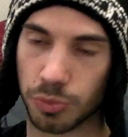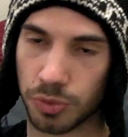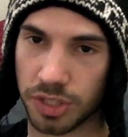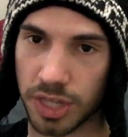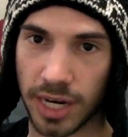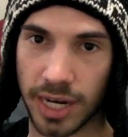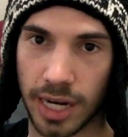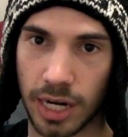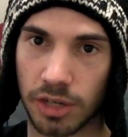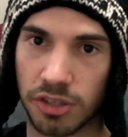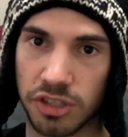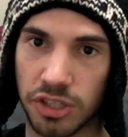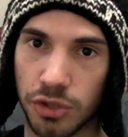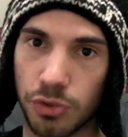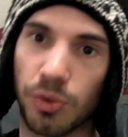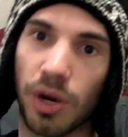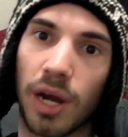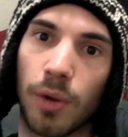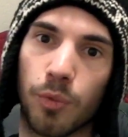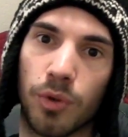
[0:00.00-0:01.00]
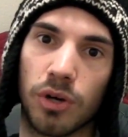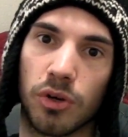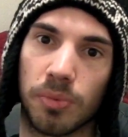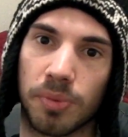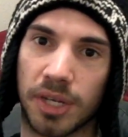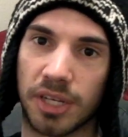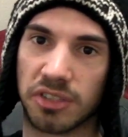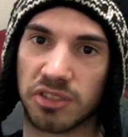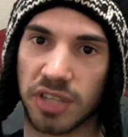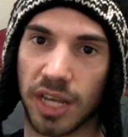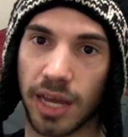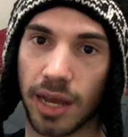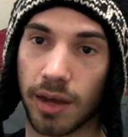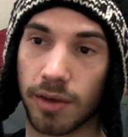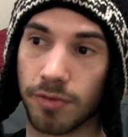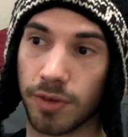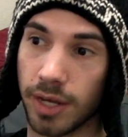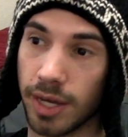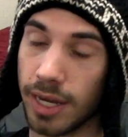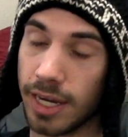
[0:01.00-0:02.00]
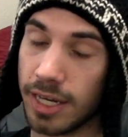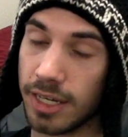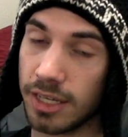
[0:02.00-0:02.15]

which I guarantee you I will because they have a